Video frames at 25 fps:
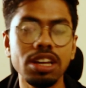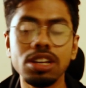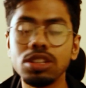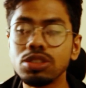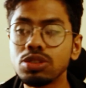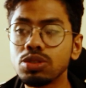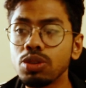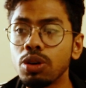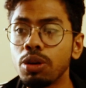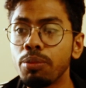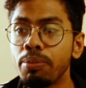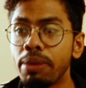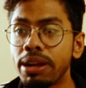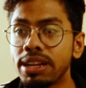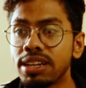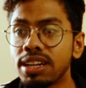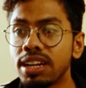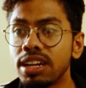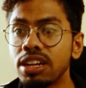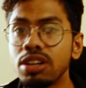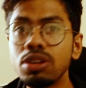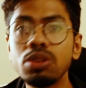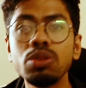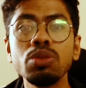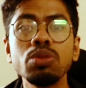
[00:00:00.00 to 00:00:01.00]
So
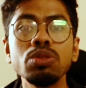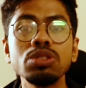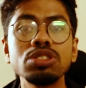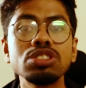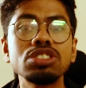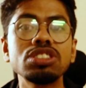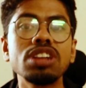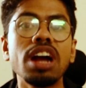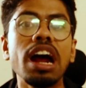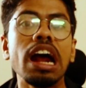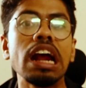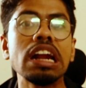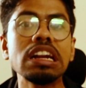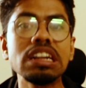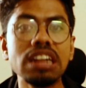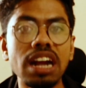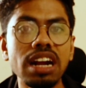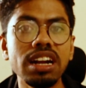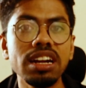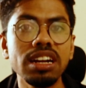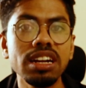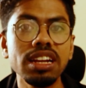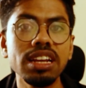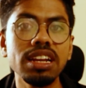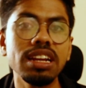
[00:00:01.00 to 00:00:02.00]
better to start
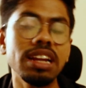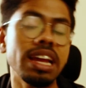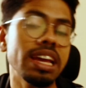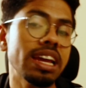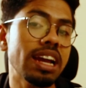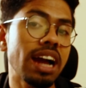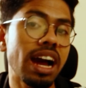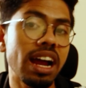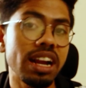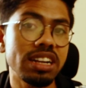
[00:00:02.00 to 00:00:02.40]
early, like